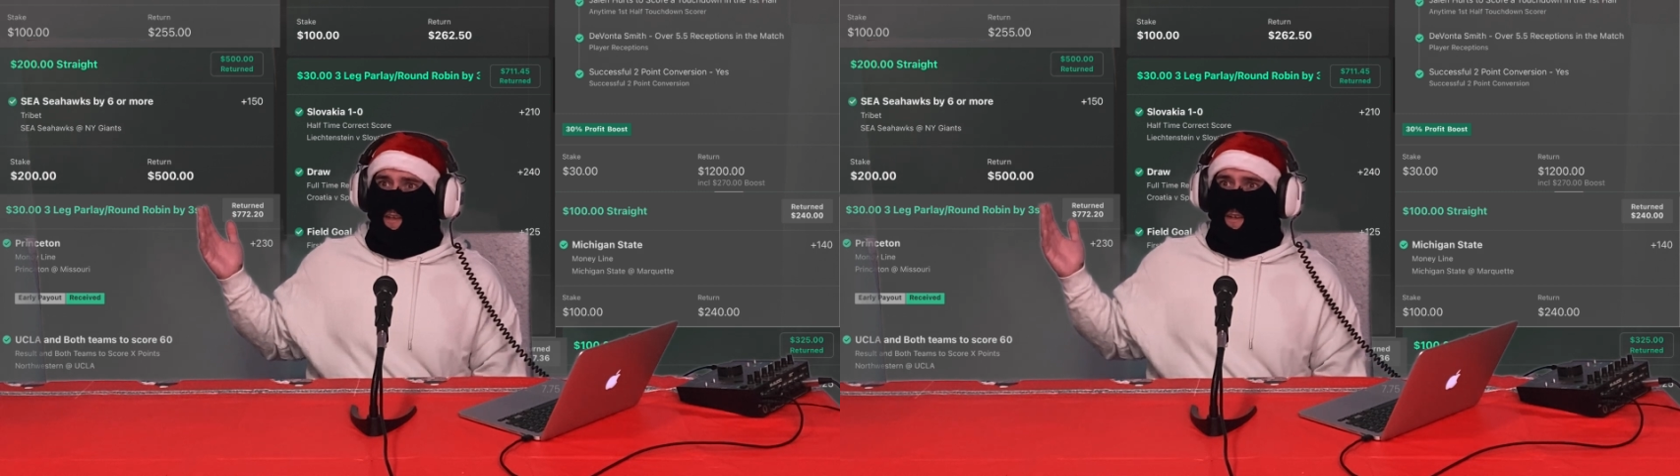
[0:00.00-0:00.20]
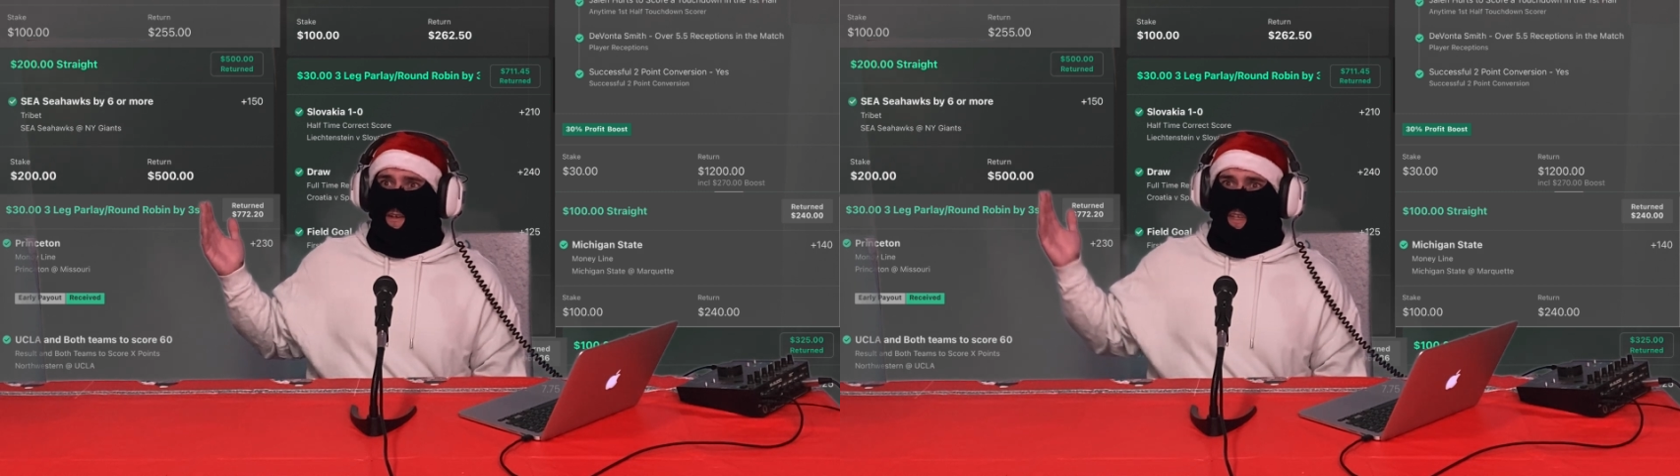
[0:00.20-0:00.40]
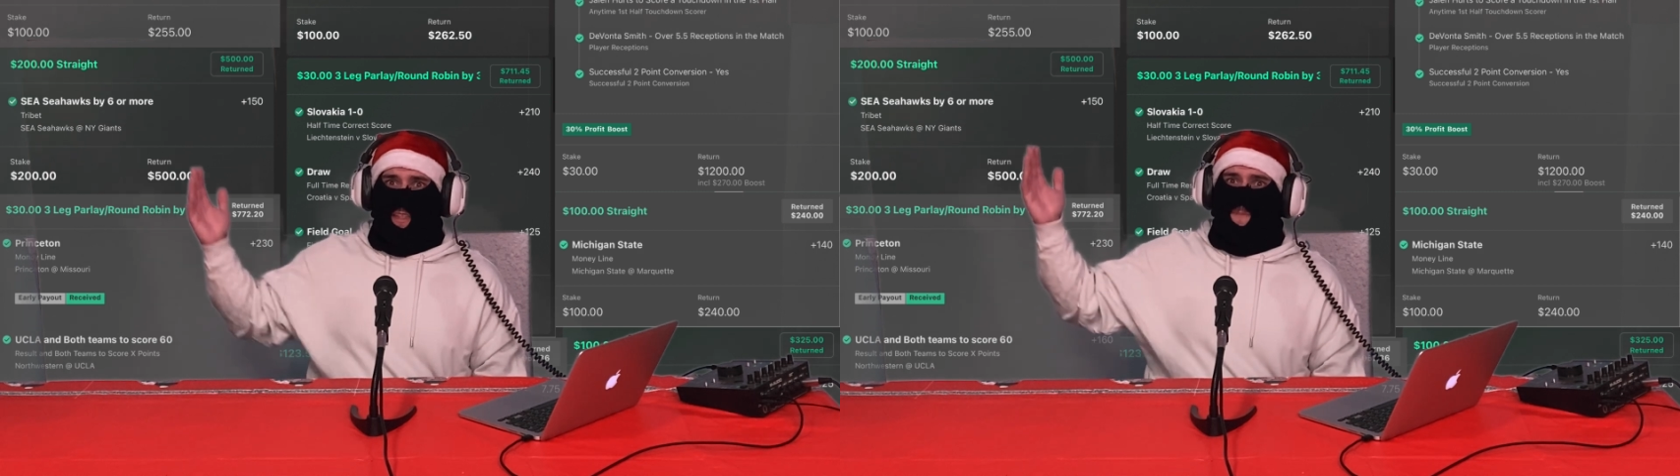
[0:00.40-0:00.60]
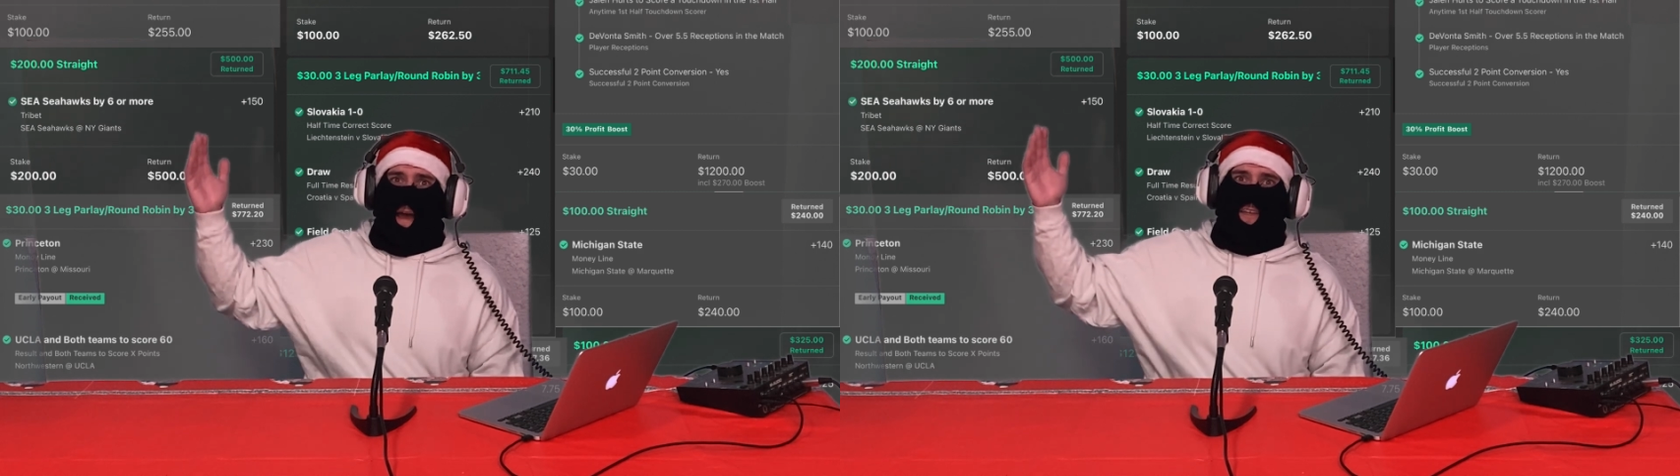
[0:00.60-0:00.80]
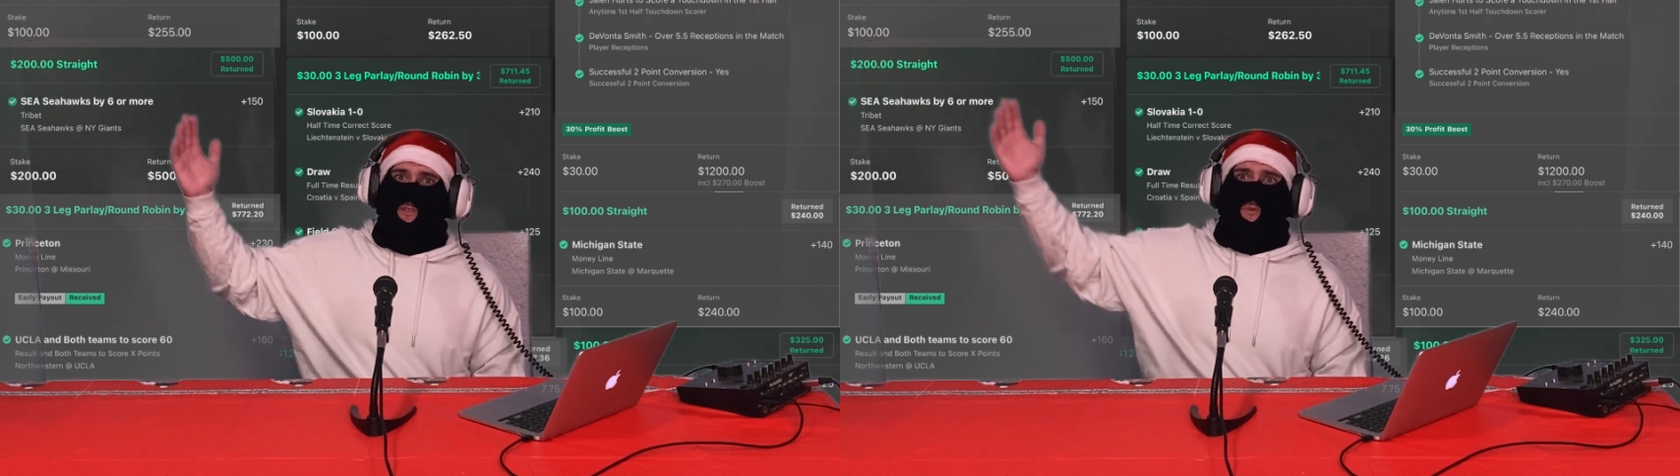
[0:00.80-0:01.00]
games whenever he was
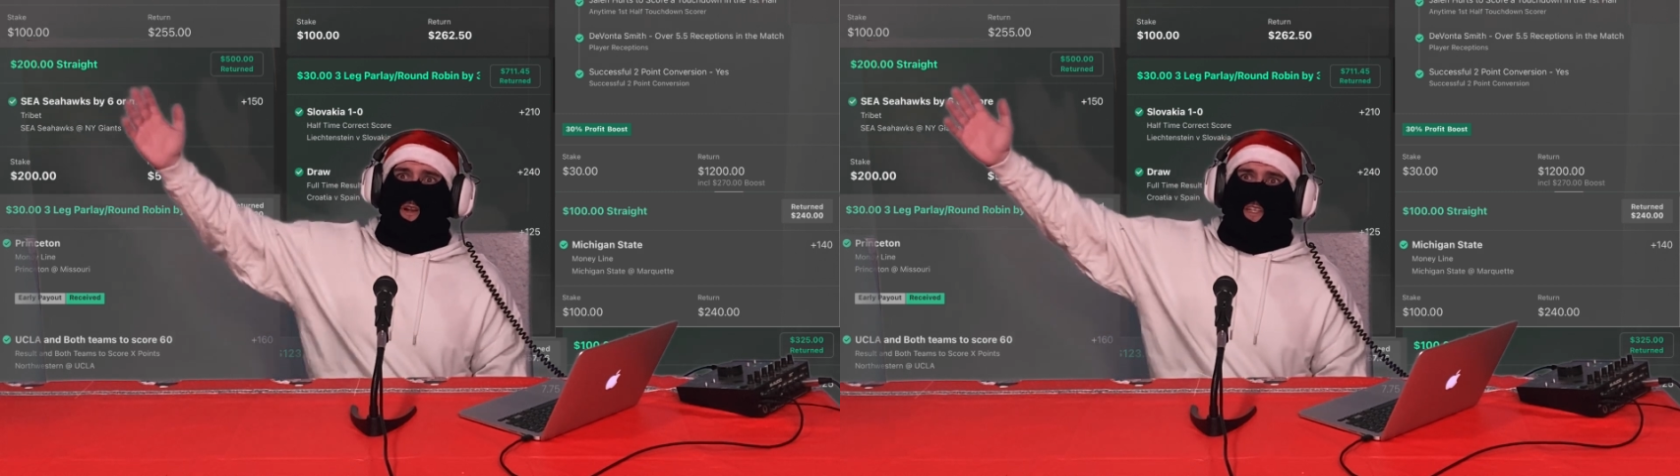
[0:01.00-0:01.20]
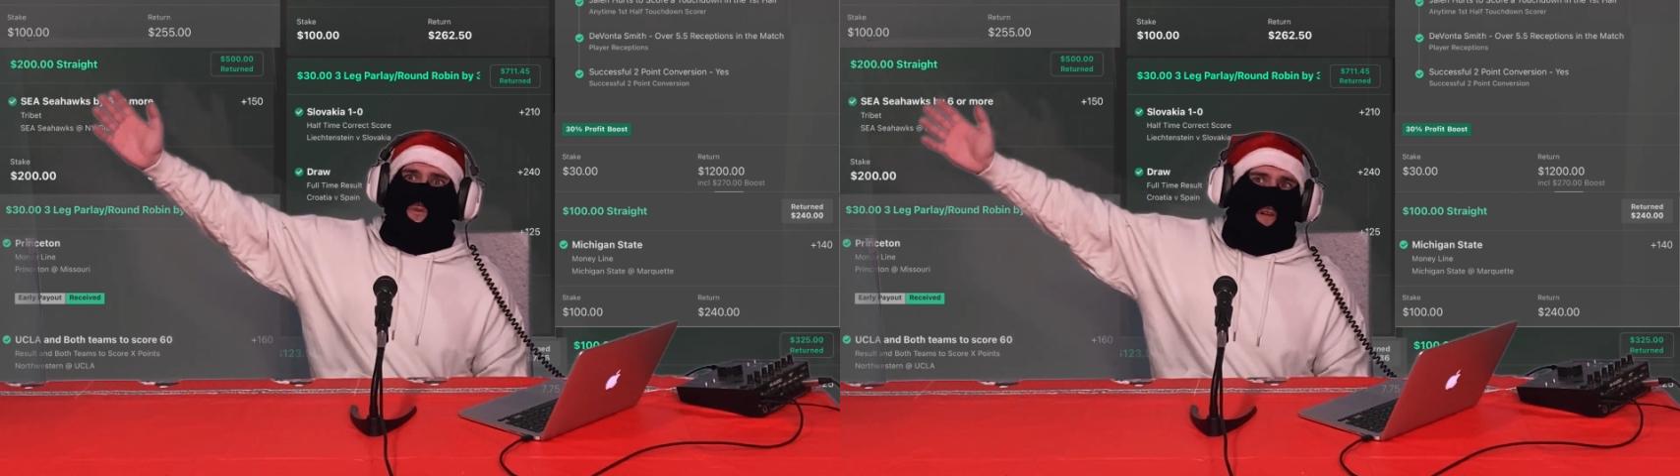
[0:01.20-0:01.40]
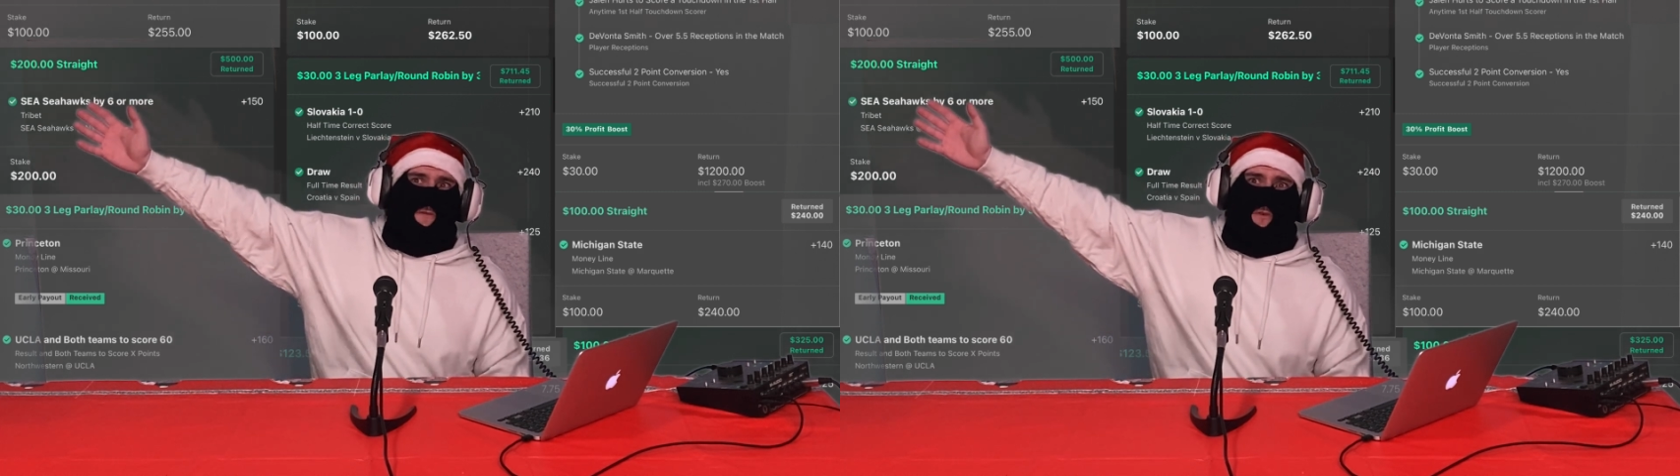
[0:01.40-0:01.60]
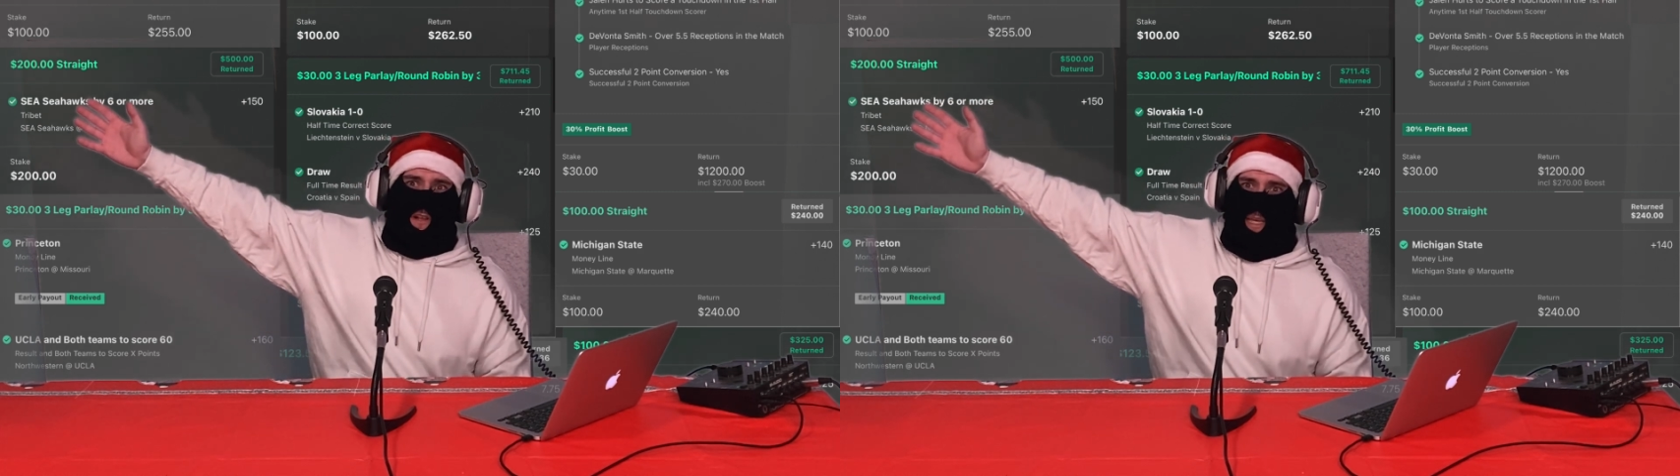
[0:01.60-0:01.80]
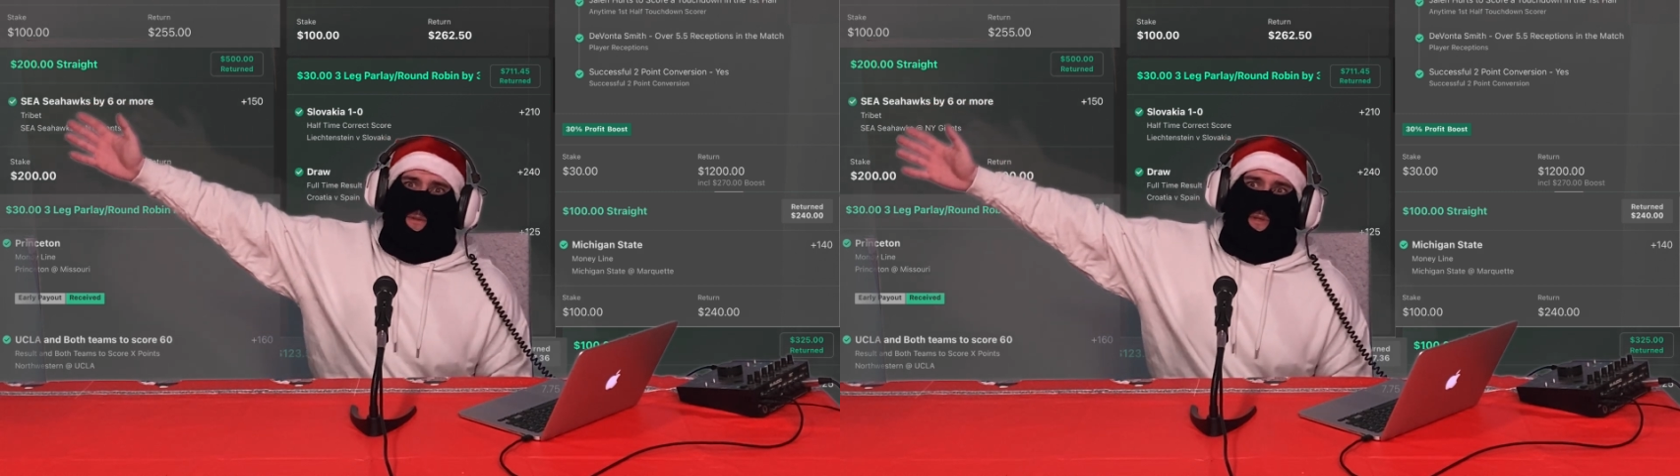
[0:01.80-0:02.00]
acquired by the
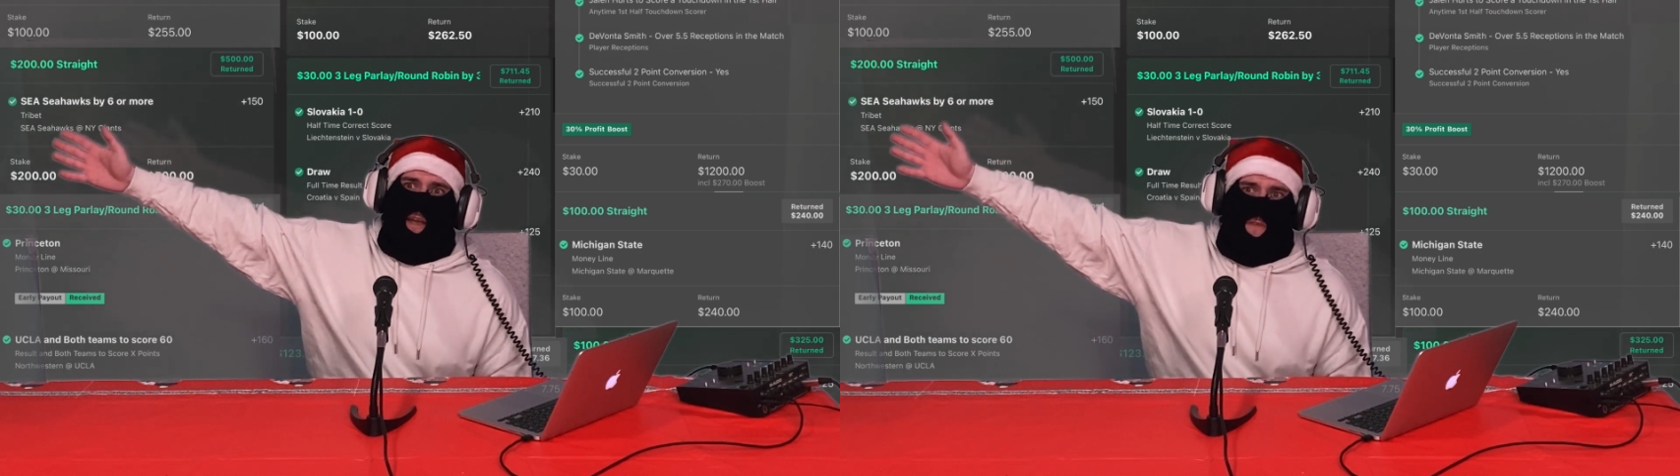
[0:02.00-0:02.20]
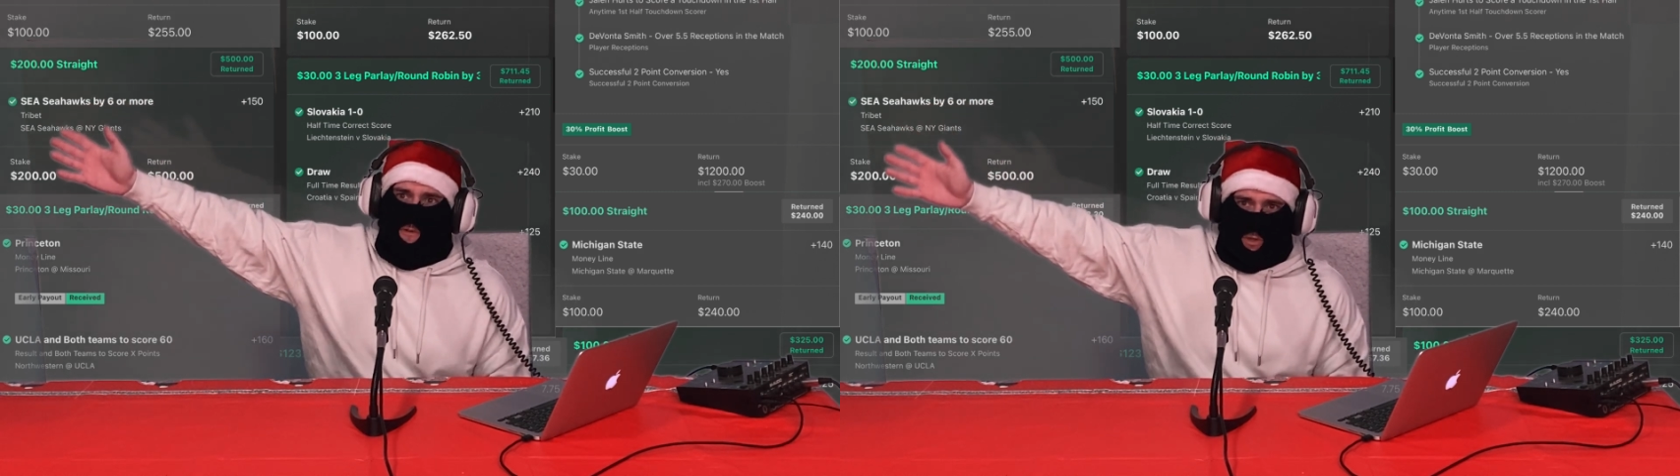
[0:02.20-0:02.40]
49ers.